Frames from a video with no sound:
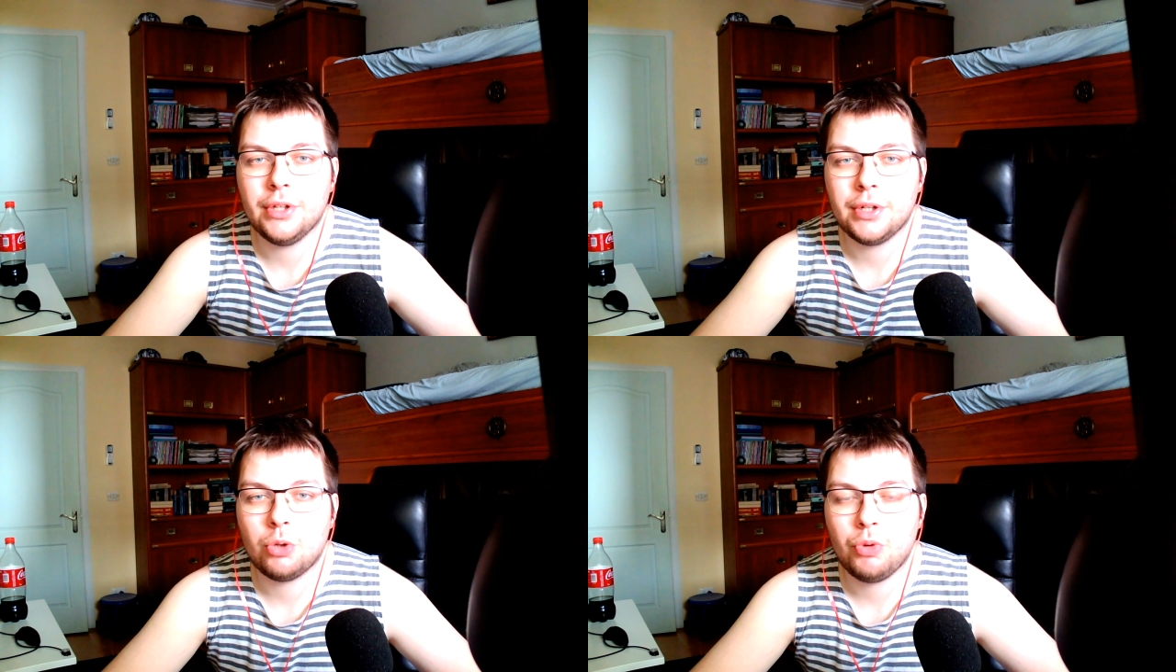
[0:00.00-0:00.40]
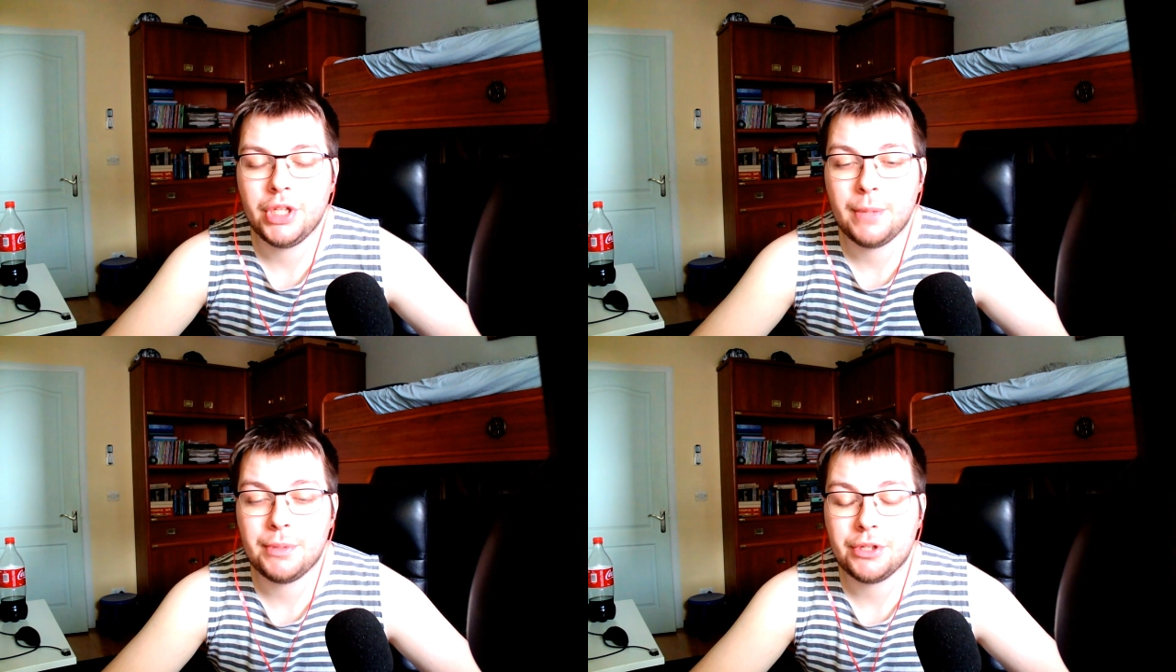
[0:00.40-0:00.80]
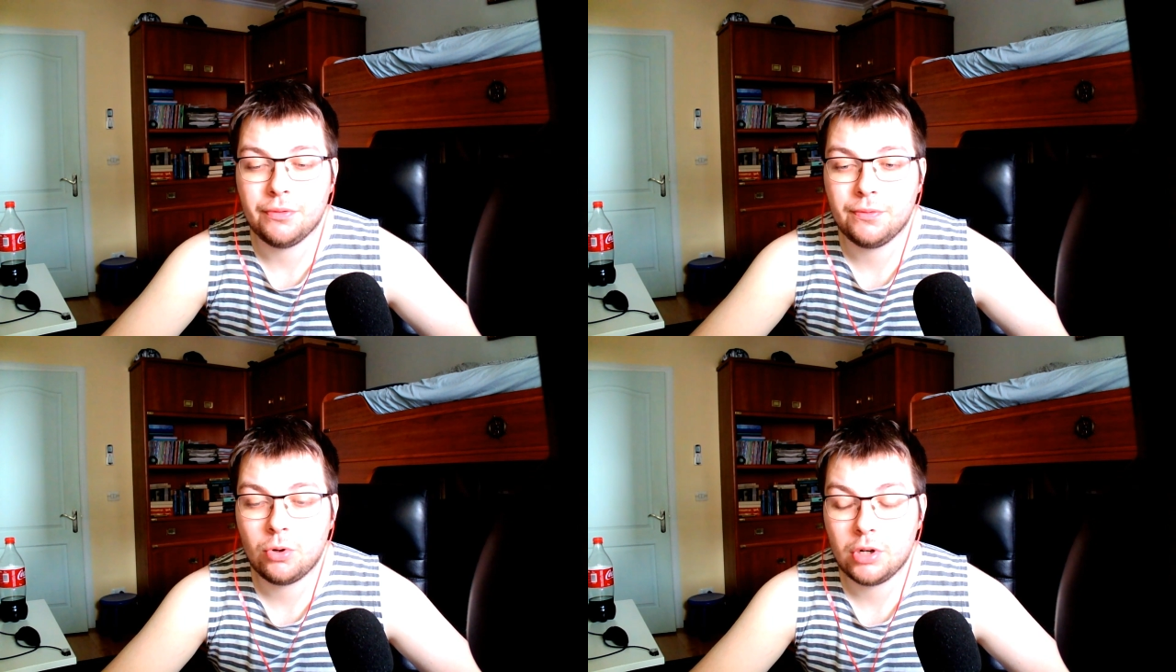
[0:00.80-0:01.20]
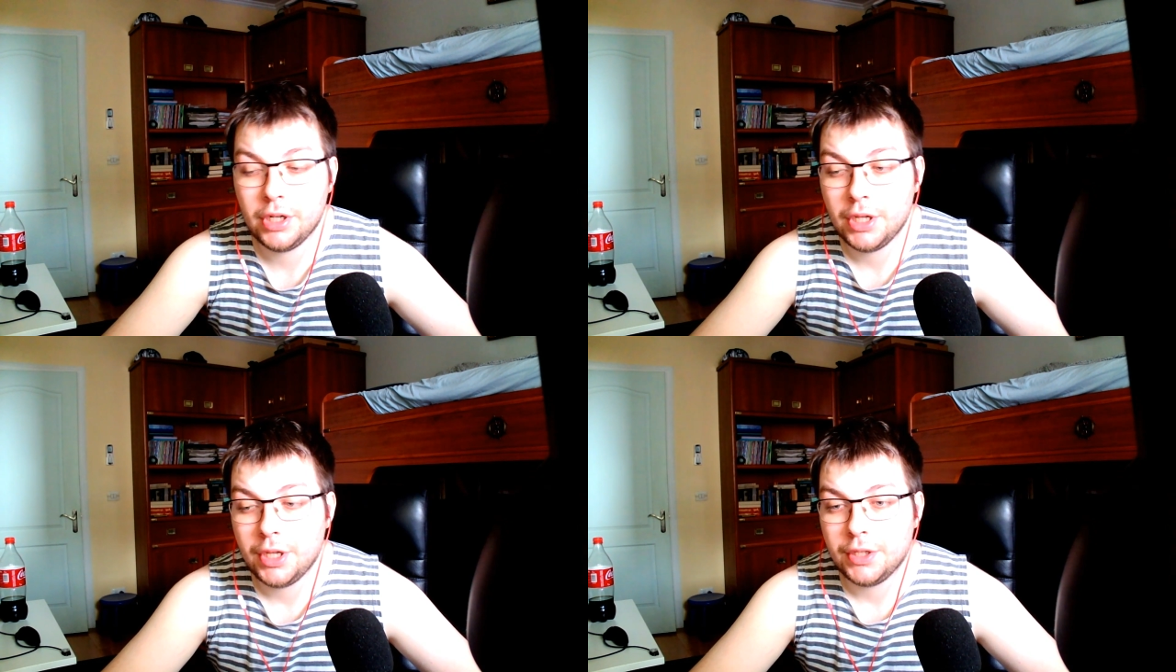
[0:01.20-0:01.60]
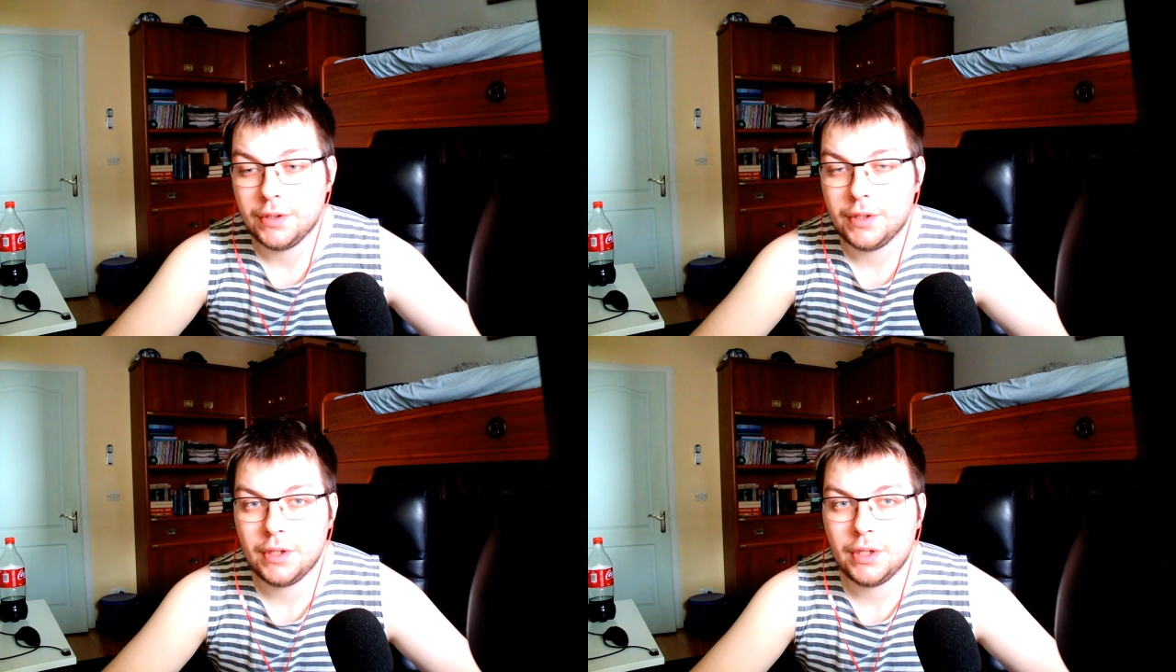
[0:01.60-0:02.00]
Killer Queen Episode 4.
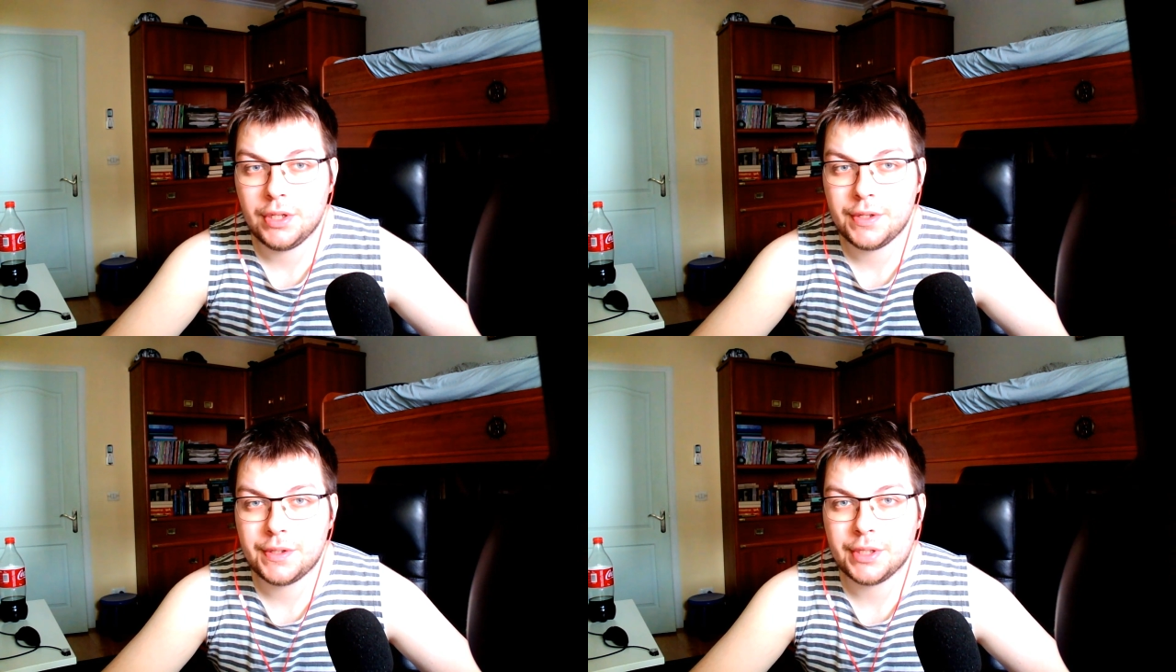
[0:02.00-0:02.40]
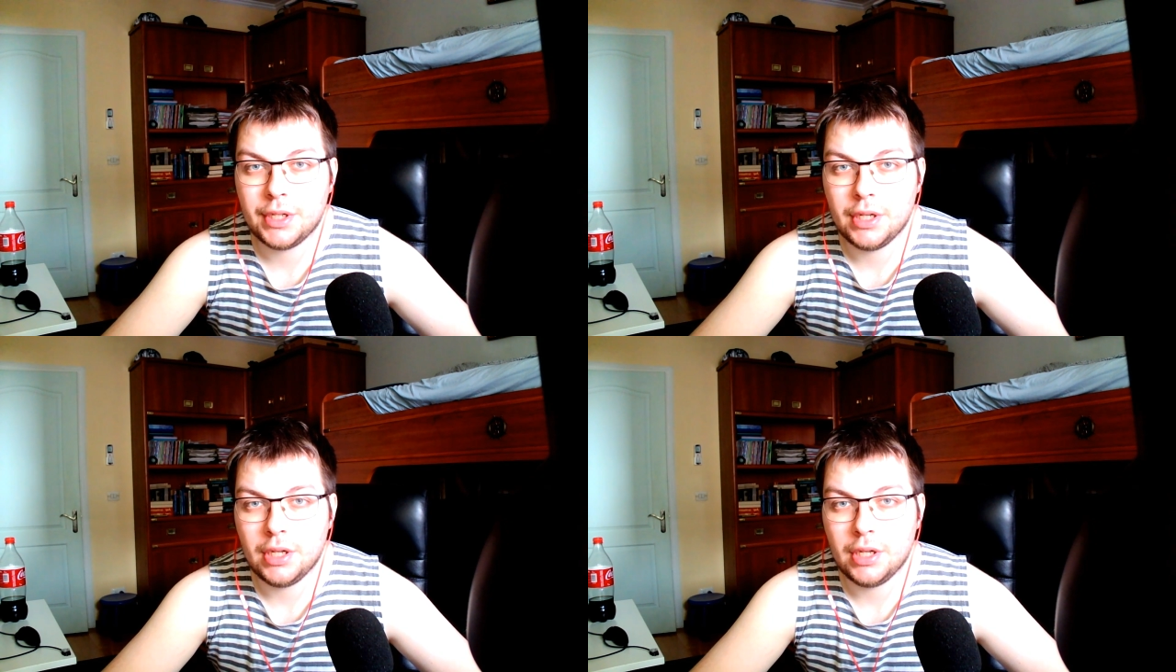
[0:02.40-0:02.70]
This